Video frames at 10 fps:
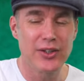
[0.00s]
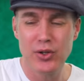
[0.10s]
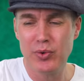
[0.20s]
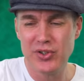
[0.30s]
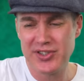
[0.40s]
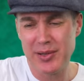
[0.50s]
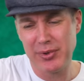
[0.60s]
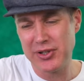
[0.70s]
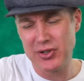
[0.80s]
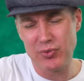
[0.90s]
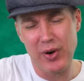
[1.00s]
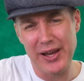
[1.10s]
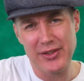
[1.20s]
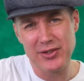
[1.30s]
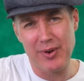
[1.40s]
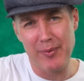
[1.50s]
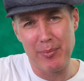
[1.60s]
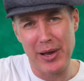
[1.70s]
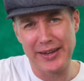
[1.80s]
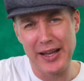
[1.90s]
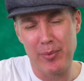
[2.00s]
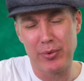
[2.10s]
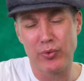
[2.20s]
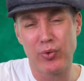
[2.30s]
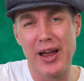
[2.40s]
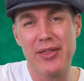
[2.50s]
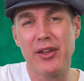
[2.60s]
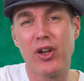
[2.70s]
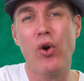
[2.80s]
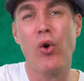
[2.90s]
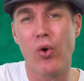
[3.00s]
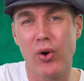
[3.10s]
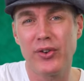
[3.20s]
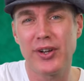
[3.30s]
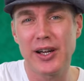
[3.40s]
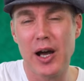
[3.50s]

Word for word: you would simply just write the strumming pattern out but write the chord